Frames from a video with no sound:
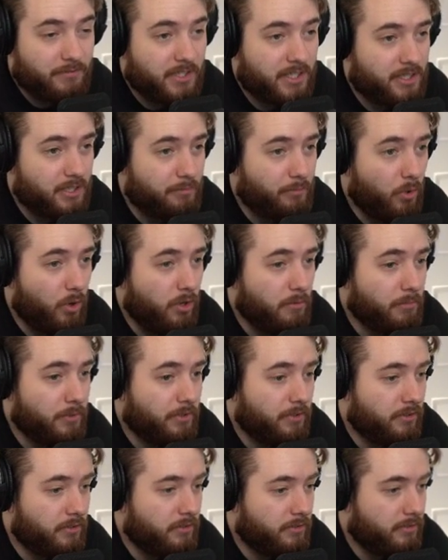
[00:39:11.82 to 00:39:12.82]
of
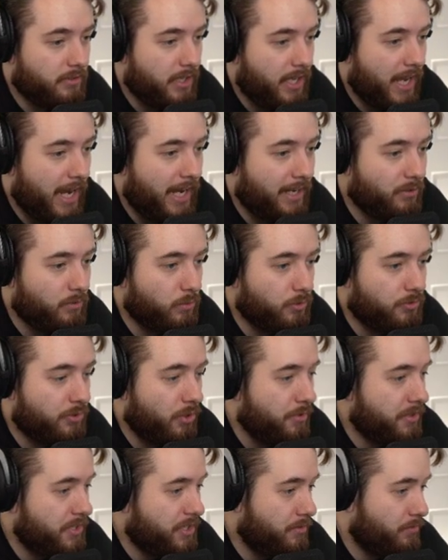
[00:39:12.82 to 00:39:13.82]
disappointment and
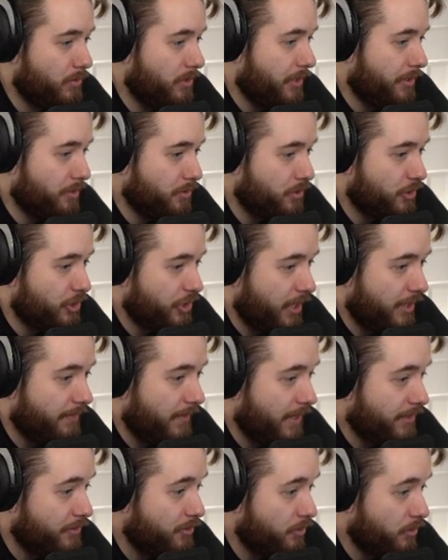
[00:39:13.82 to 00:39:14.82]
also there's some really good shit in
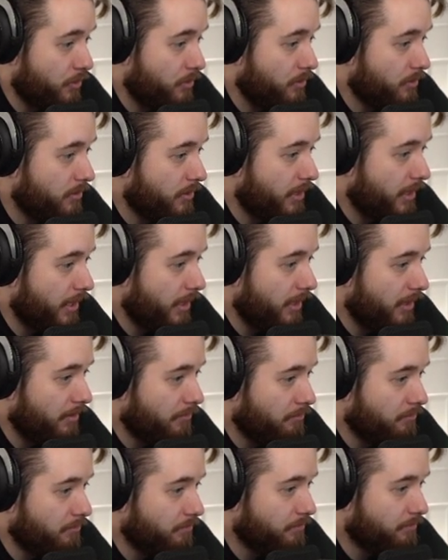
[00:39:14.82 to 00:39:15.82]
there too.
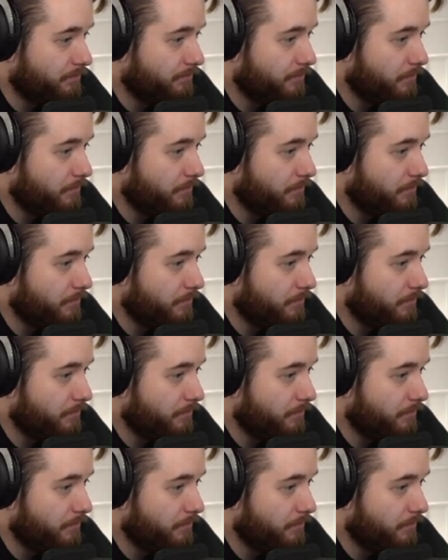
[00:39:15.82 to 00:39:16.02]
Um,